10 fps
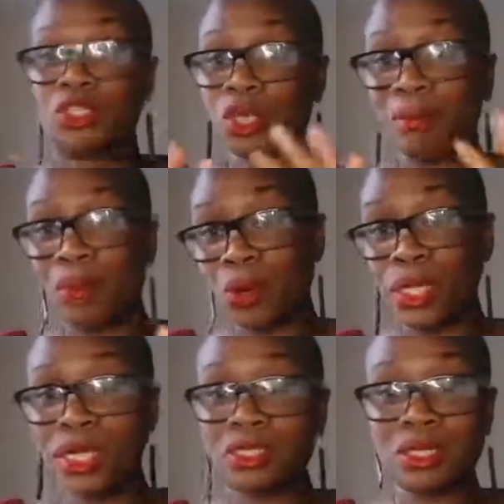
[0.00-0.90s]
jump
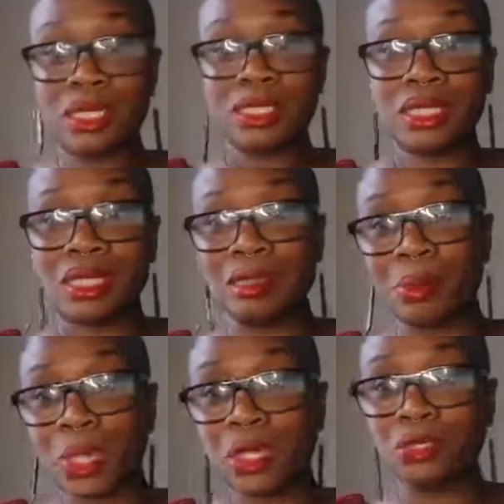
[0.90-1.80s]
on it. So click the link in the
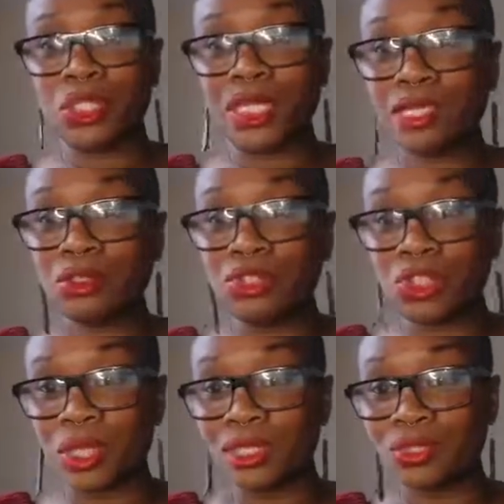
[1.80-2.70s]
bio, go to
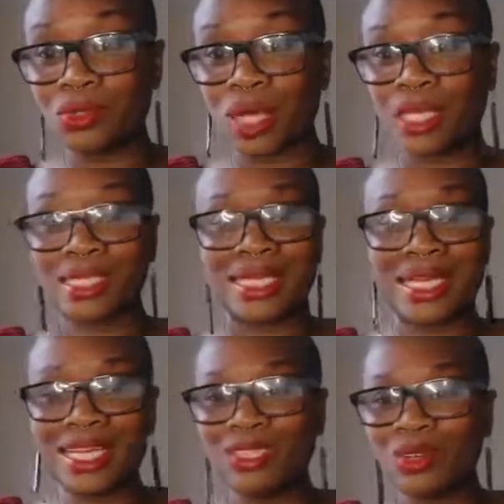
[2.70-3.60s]
heal.junealan.net. That's
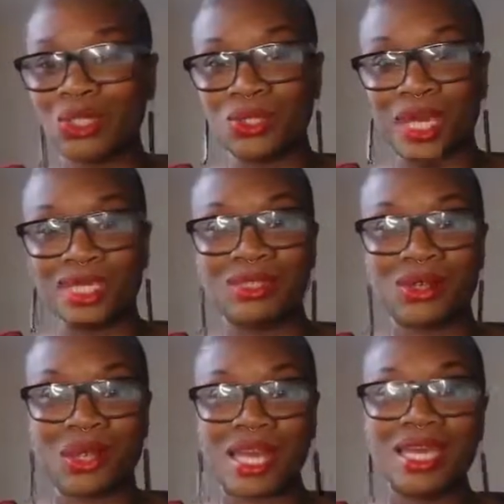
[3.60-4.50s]

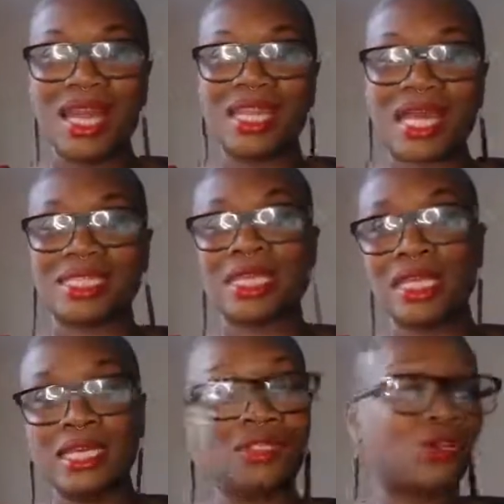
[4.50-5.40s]
heal.junealan.net. That's
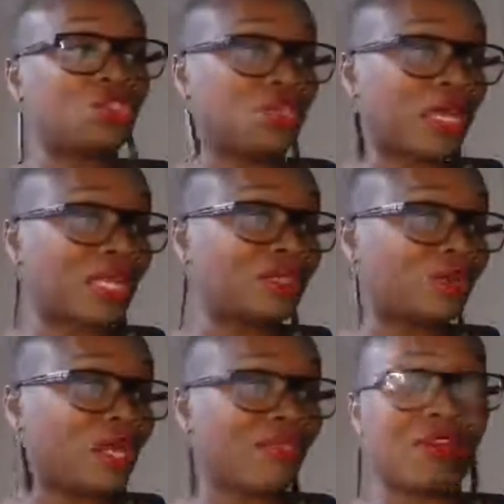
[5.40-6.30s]

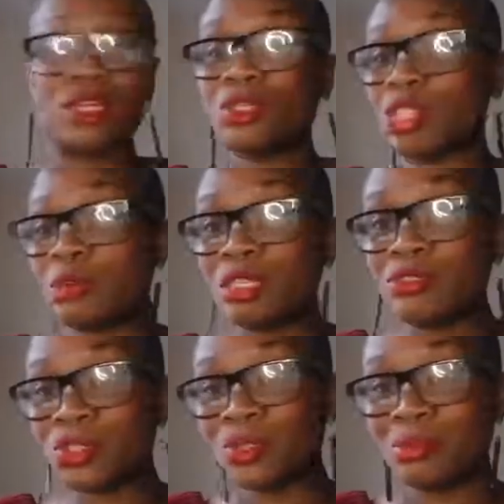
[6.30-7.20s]
heal.junealan.net. Thank you so much
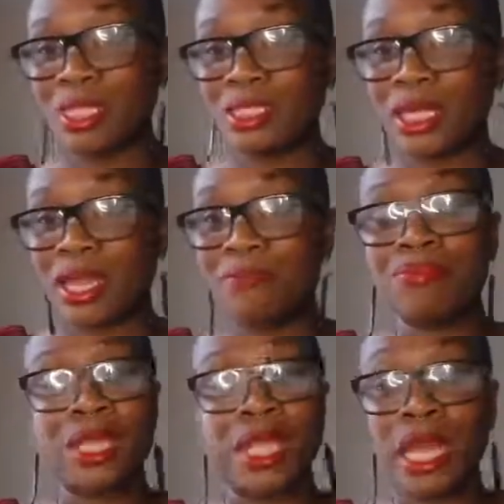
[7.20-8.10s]
for joining me today.
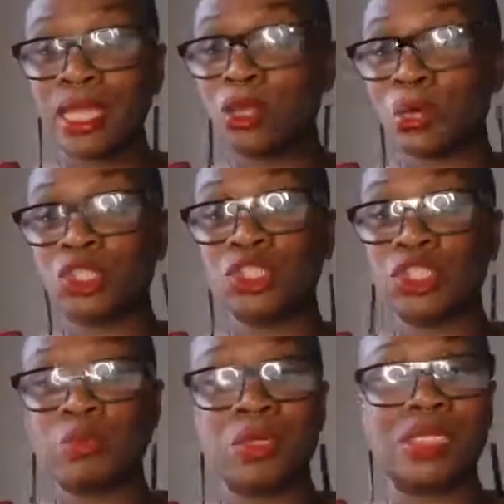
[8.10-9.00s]
Any
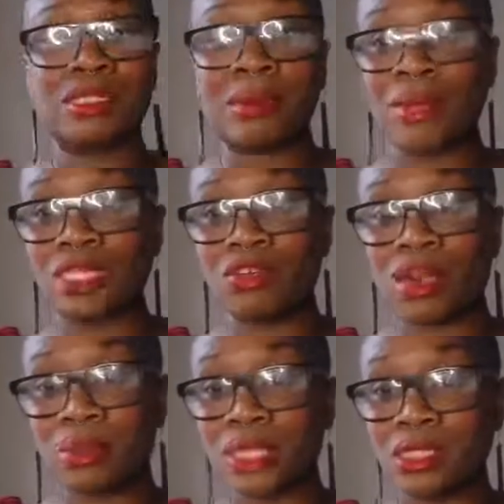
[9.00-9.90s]
questions, please send me a
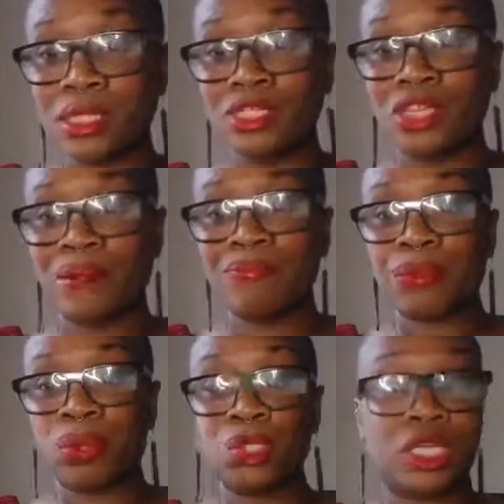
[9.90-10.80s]
direct message,
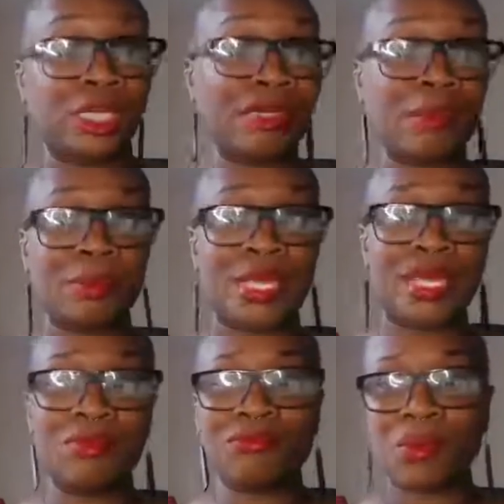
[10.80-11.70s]
or you can email me
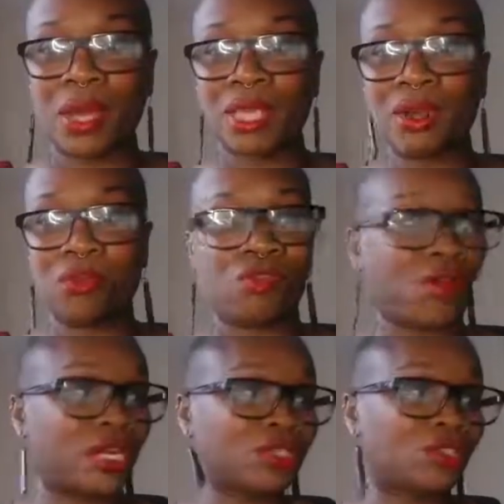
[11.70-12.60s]

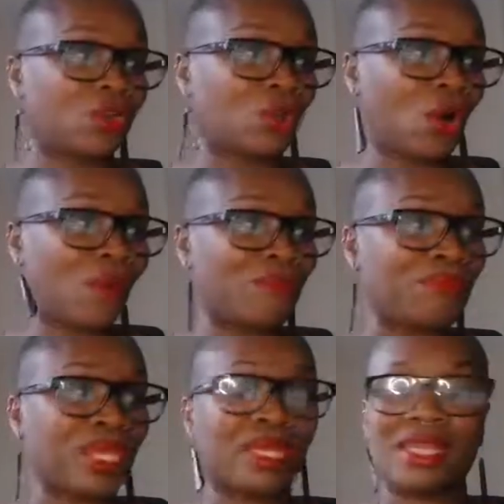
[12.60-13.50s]
info@yardofgreatness.com.
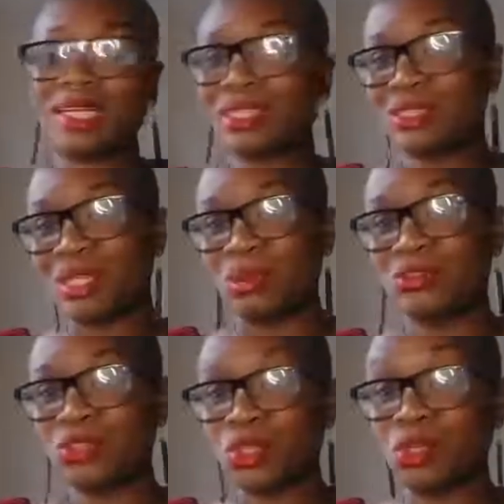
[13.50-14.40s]
Thank you so
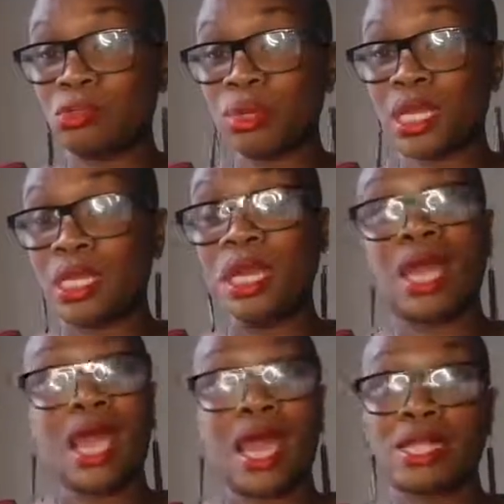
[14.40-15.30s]
much for joining me,
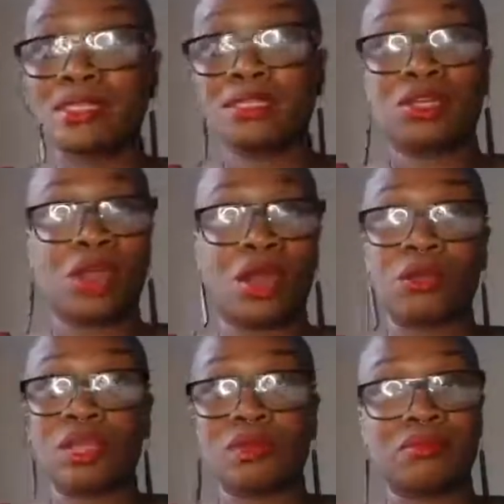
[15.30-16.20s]
and, you
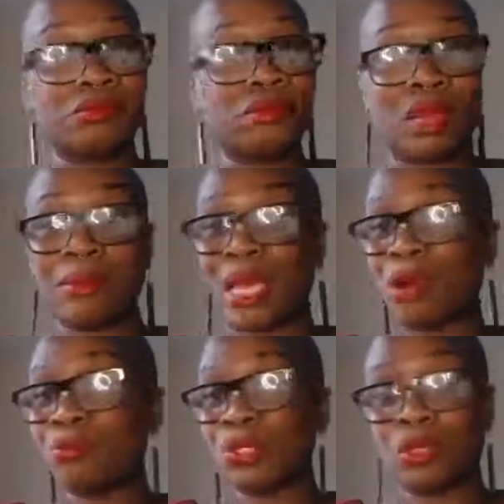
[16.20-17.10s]
know, let me
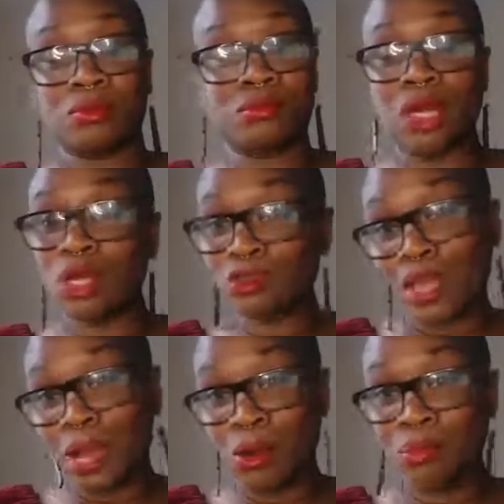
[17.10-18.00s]
help you. Ask for
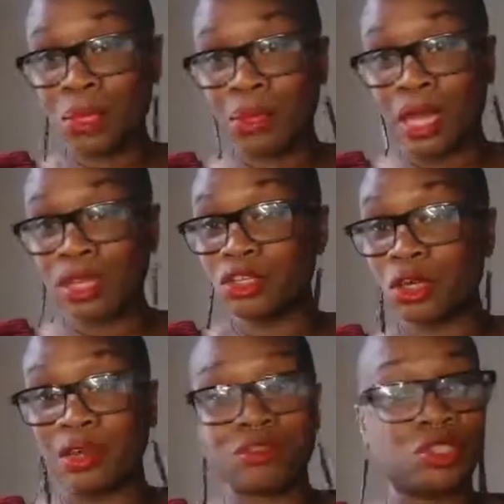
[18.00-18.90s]
help, okay? You
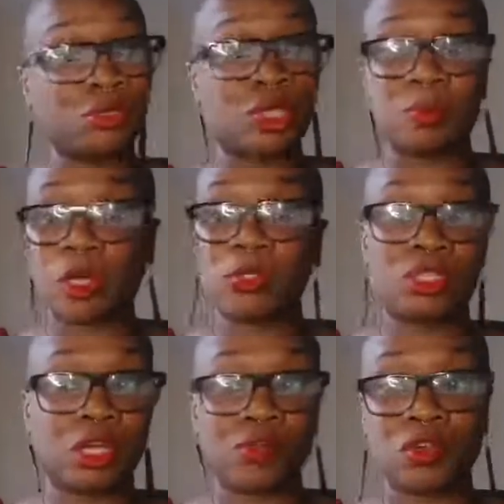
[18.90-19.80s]
don't have to do this by
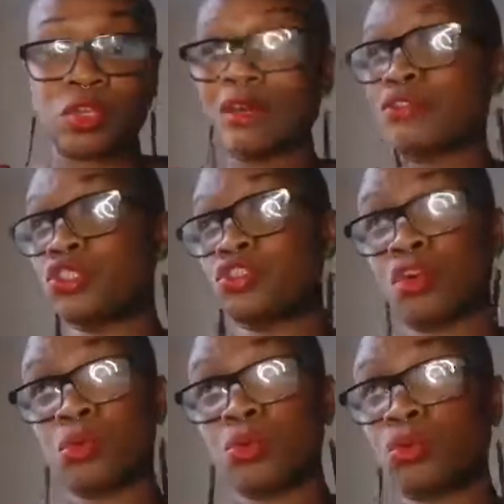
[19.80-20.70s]
yourself. You don't have to
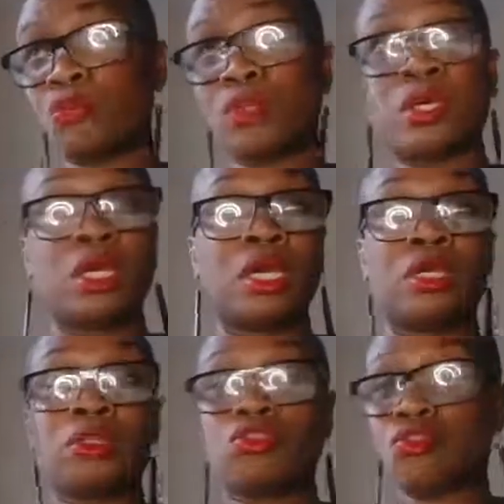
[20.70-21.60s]
struggle with all of the
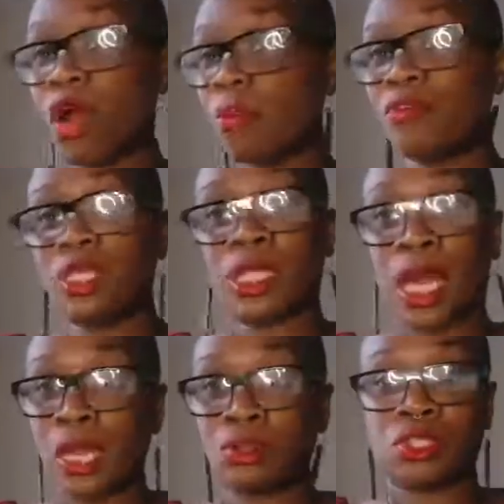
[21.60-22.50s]
drama and the
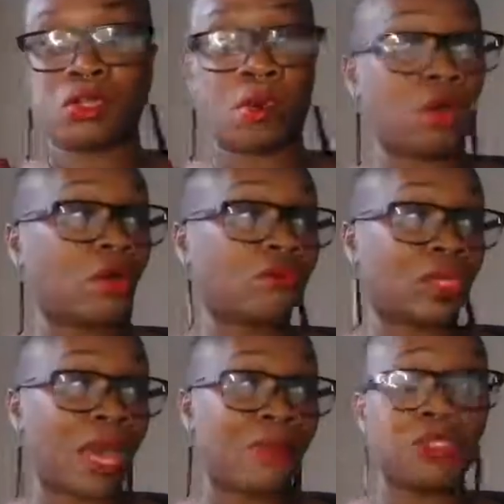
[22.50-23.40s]
chaos that quite often
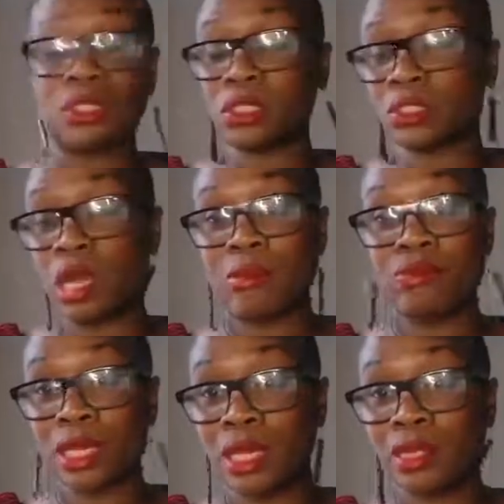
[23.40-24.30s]
happens at this time
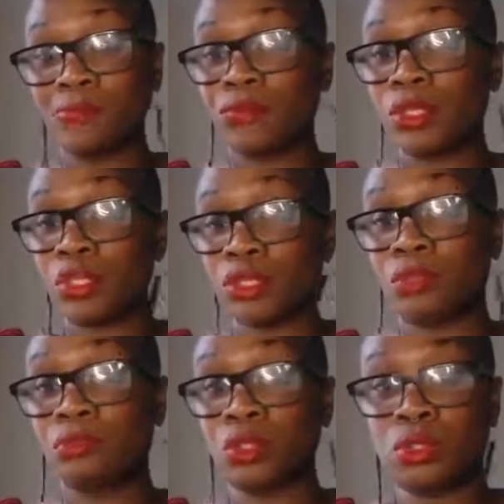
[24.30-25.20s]
of year. You
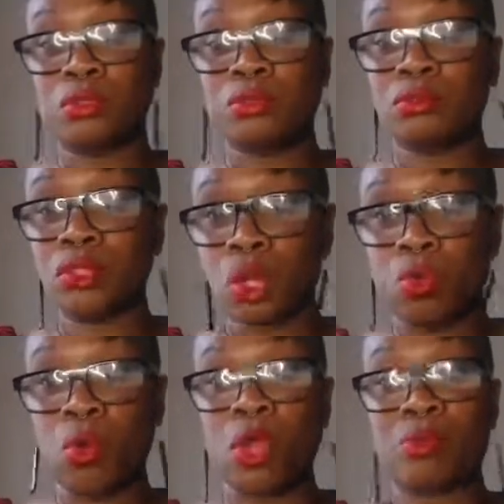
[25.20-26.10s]
can, you know,
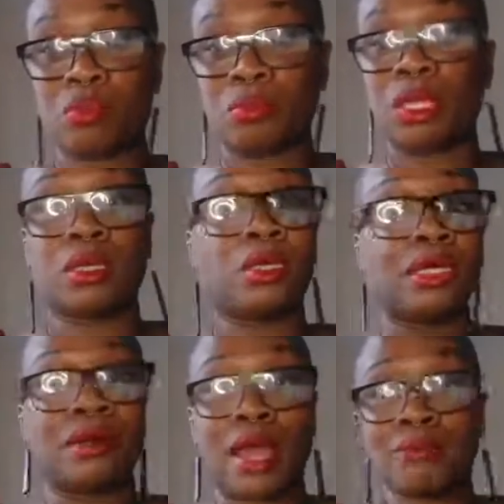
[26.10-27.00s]
work with me
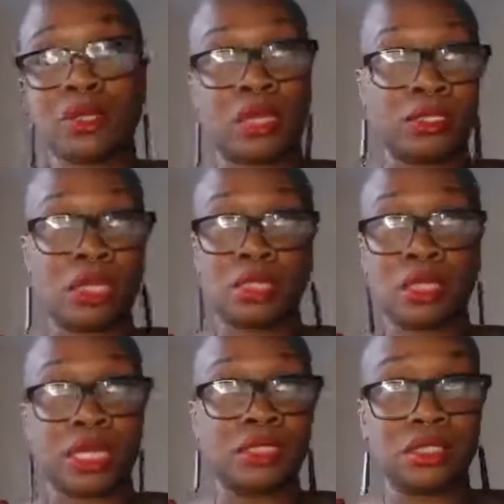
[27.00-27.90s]
and the other
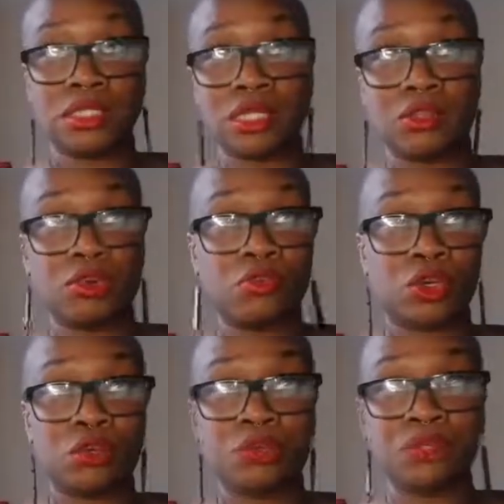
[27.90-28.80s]
ladies in the
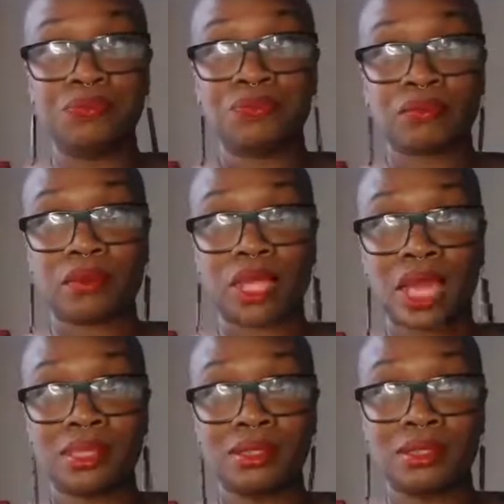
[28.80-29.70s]
group,
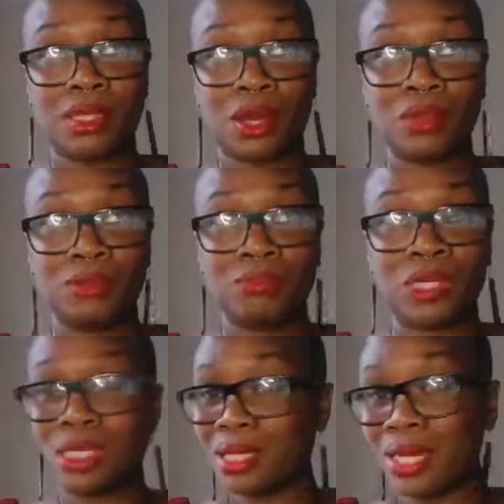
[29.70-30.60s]
and, you know,
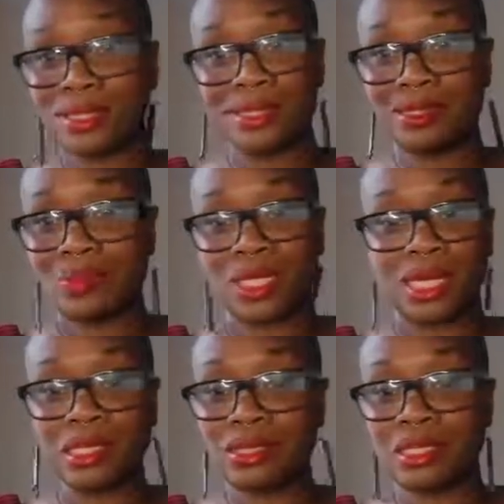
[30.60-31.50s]
be connected
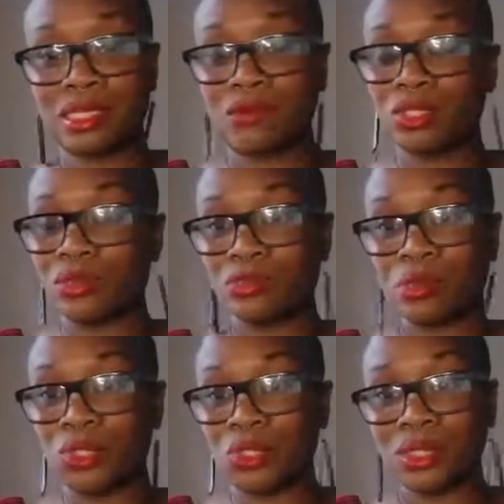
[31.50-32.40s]
and give yourself an
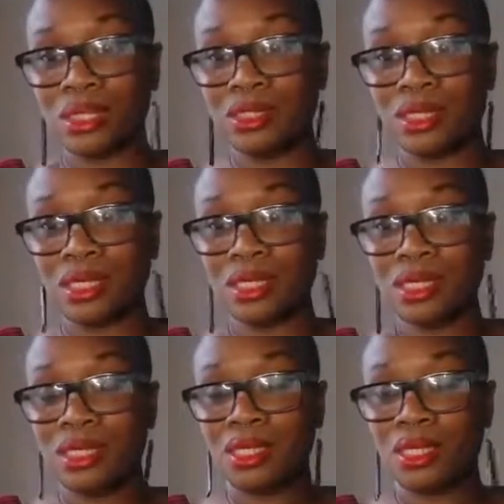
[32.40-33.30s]
opportunity to,
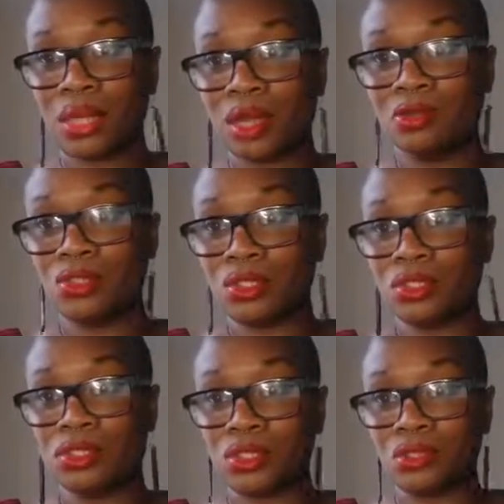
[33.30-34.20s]
you know,
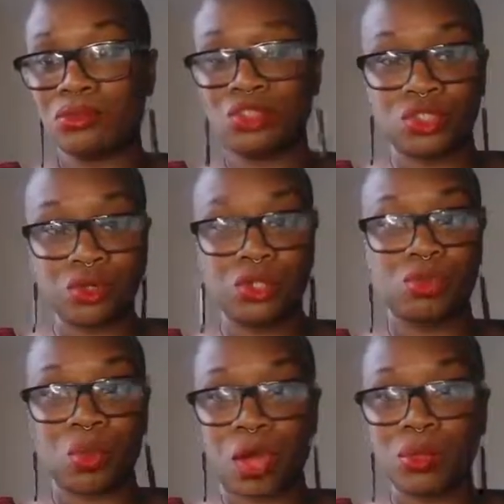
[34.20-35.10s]
to do
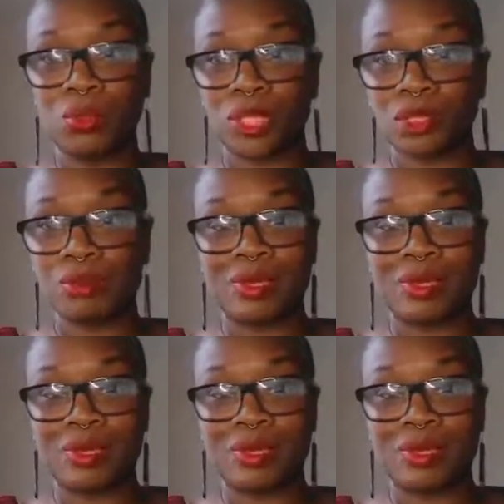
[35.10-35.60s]
this work with other